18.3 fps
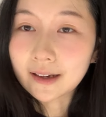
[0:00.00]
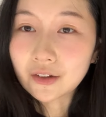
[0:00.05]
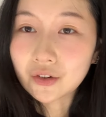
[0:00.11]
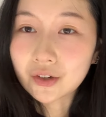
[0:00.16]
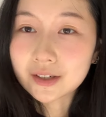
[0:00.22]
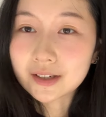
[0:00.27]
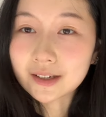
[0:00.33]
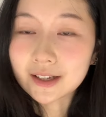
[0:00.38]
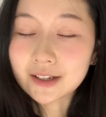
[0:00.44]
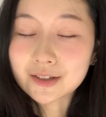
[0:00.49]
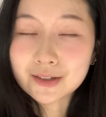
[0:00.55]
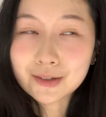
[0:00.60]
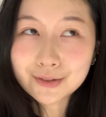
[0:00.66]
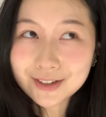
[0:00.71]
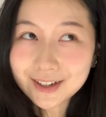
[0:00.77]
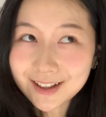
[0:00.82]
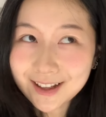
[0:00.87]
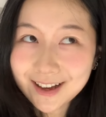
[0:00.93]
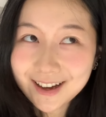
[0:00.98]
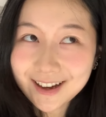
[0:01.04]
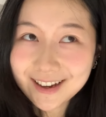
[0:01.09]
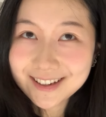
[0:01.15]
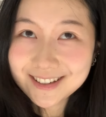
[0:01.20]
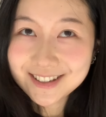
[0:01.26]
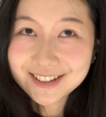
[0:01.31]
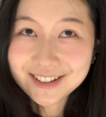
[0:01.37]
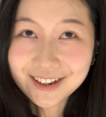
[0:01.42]
you get to like
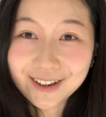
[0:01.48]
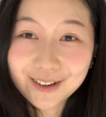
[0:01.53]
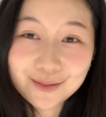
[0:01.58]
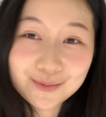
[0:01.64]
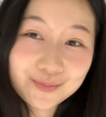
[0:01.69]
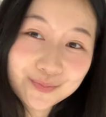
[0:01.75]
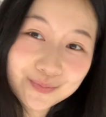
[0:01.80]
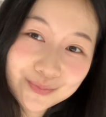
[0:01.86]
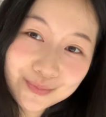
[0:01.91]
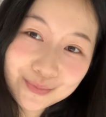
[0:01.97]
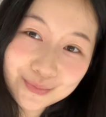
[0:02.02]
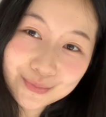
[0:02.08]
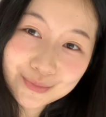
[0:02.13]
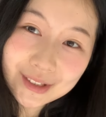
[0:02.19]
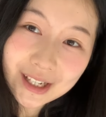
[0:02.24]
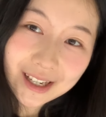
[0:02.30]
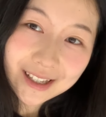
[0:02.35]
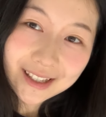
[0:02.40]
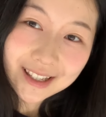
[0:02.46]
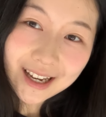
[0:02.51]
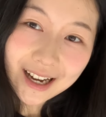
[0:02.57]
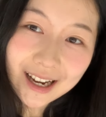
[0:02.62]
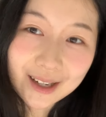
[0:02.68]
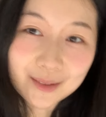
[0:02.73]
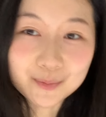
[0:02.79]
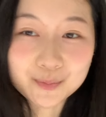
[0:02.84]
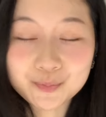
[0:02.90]
socialize, so
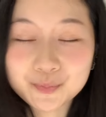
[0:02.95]
yeah.